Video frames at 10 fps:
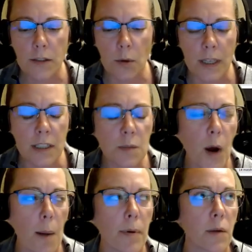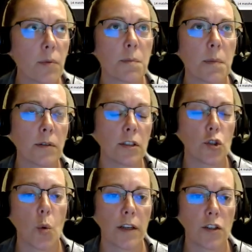So this property was built in
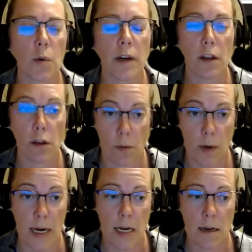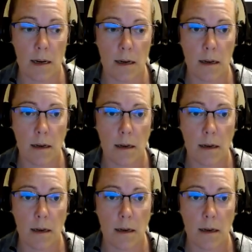2023,